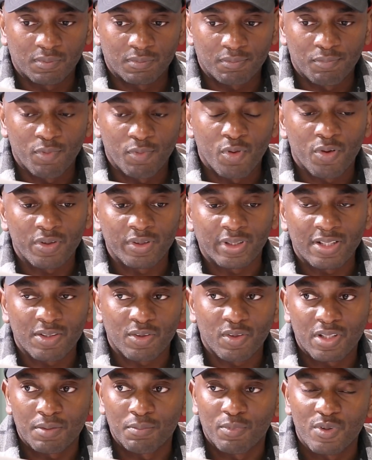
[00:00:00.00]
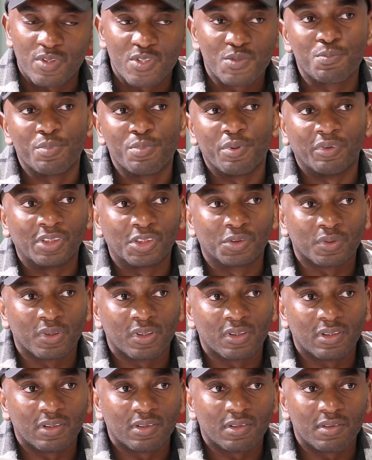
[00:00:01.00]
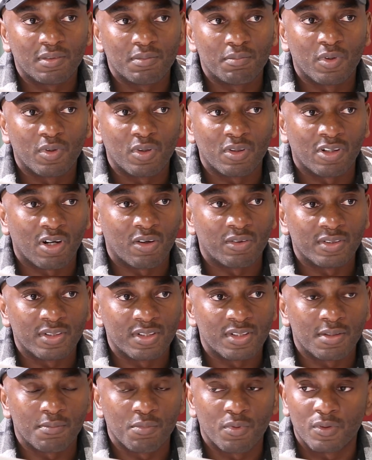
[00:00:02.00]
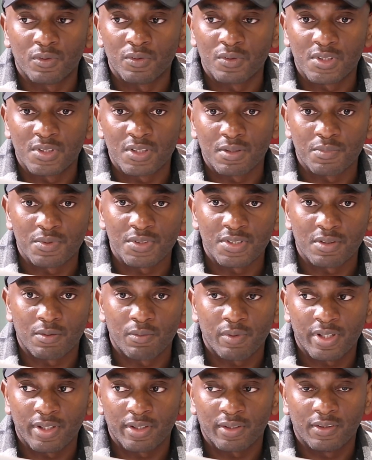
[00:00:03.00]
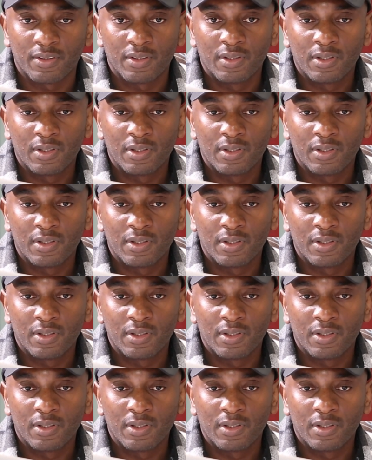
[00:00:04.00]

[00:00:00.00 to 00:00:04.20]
more, you can call it more spiritual, more grounded, more rooted music where